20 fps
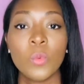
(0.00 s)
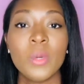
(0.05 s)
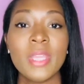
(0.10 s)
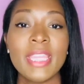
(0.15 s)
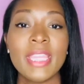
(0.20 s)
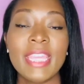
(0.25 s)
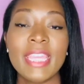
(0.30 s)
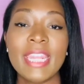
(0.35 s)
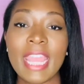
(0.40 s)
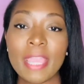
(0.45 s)
When
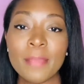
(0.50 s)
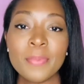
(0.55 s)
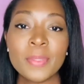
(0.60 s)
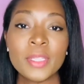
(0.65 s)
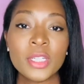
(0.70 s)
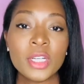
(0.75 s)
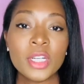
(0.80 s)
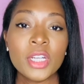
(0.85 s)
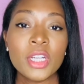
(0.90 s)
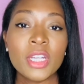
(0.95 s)
the
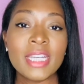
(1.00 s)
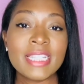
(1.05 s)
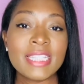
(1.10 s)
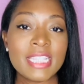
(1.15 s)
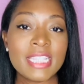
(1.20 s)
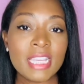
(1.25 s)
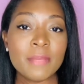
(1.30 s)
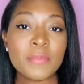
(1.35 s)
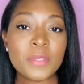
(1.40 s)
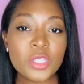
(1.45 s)
enabler
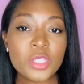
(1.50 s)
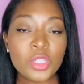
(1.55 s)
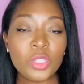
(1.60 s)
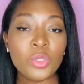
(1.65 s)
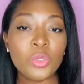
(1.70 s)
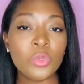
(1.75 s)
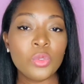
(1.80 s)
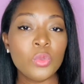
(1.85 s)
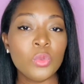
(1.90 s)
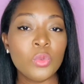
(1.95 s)
attempts
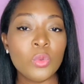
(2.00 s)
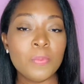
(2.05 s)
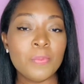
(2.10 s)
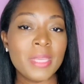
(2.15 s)
to